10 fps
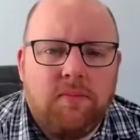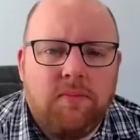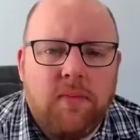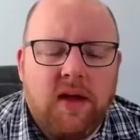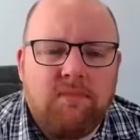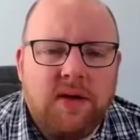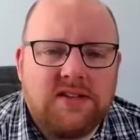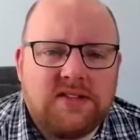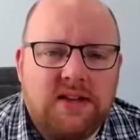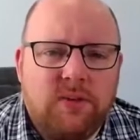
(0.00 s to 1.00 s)
And
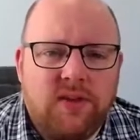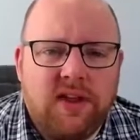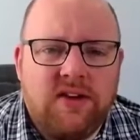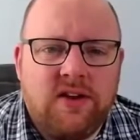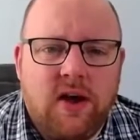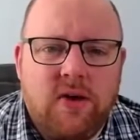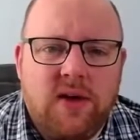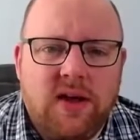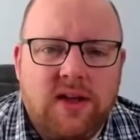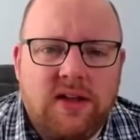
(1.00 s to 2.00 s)
basically what they know
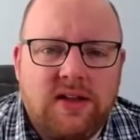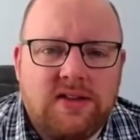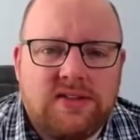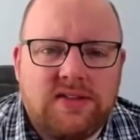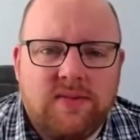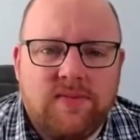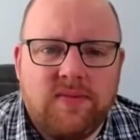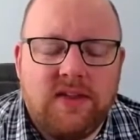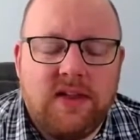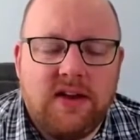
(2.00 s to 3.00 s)
is
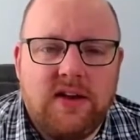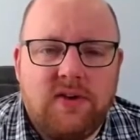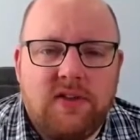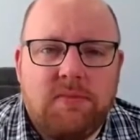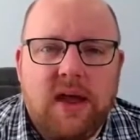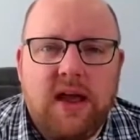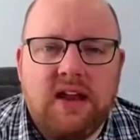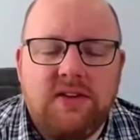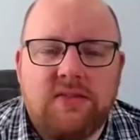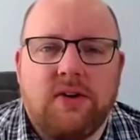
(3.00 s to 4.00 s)
they know the
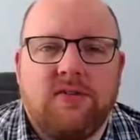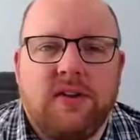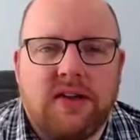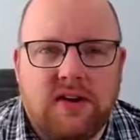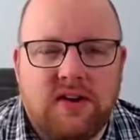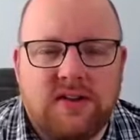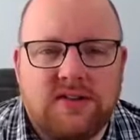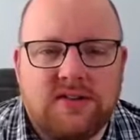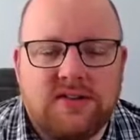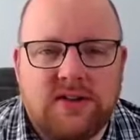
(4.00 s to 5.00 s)
behavior of their
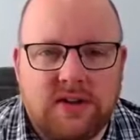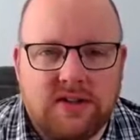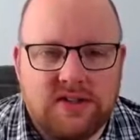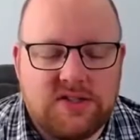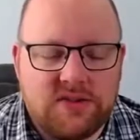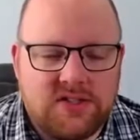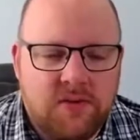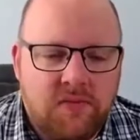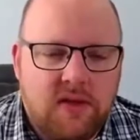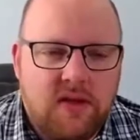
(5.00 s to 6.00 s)
clients and their
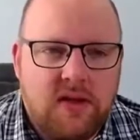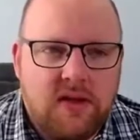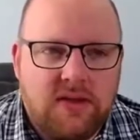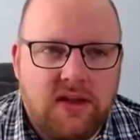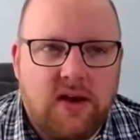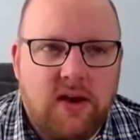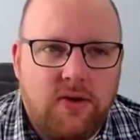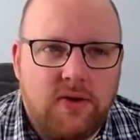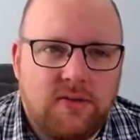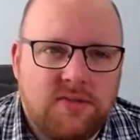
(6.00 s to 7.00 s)
customers. They know
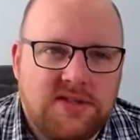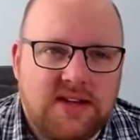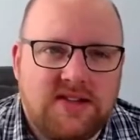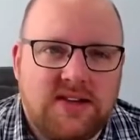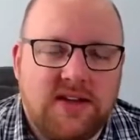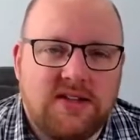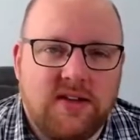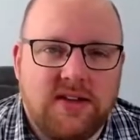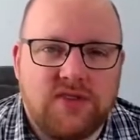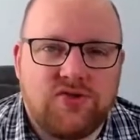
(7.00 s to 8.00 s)
Saturdays are
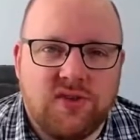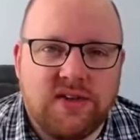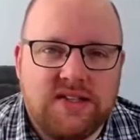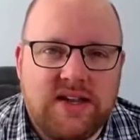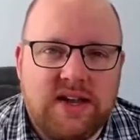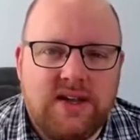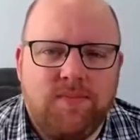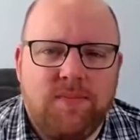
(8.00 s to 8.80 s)
their strongest day.